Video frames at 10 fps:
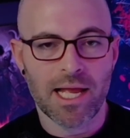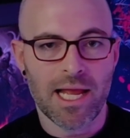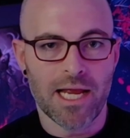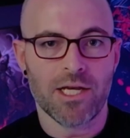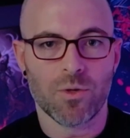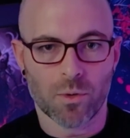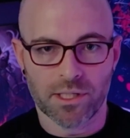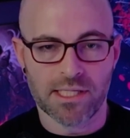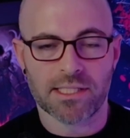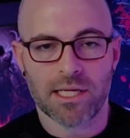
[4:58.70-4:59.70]
and or
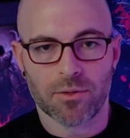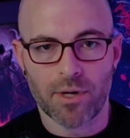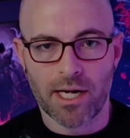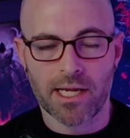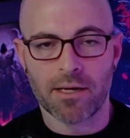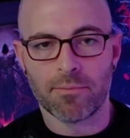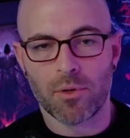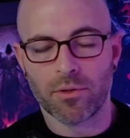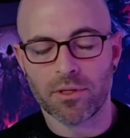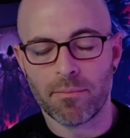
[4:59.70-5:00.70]
decelerate accelerating and
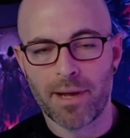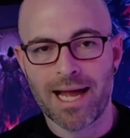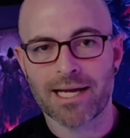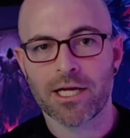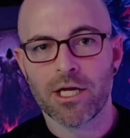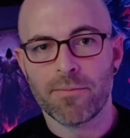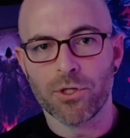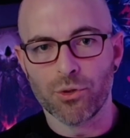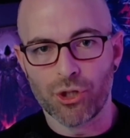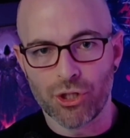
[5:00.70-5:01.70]
pulling them back,
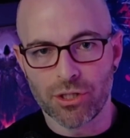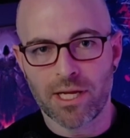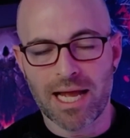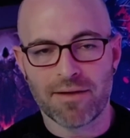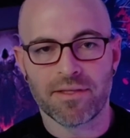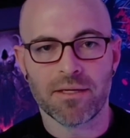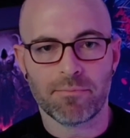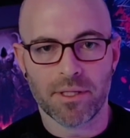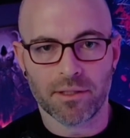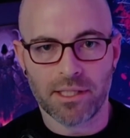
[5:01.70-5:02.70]
you should have the
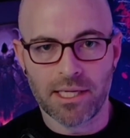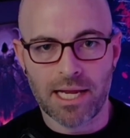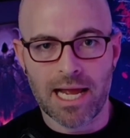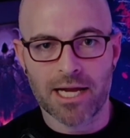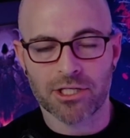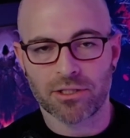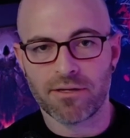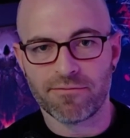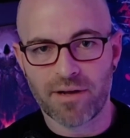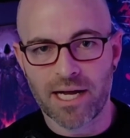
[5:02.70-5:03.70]
ability to actually
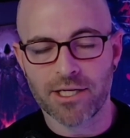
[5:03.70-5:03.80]
fine